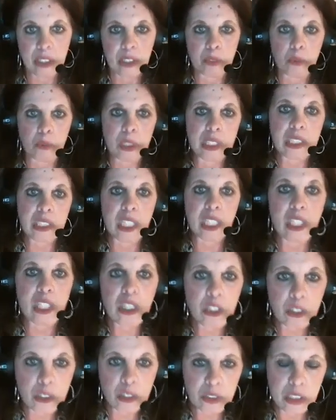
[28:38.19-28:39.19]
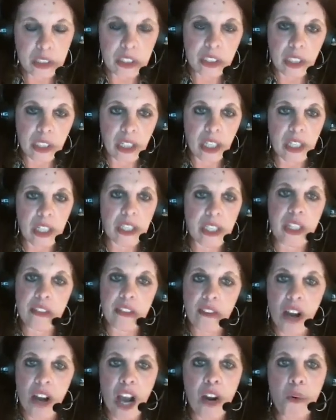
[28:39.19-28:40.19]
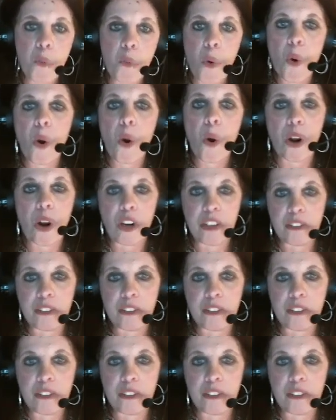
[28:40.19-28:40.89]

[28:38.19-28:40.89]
was killed in the Iraq War.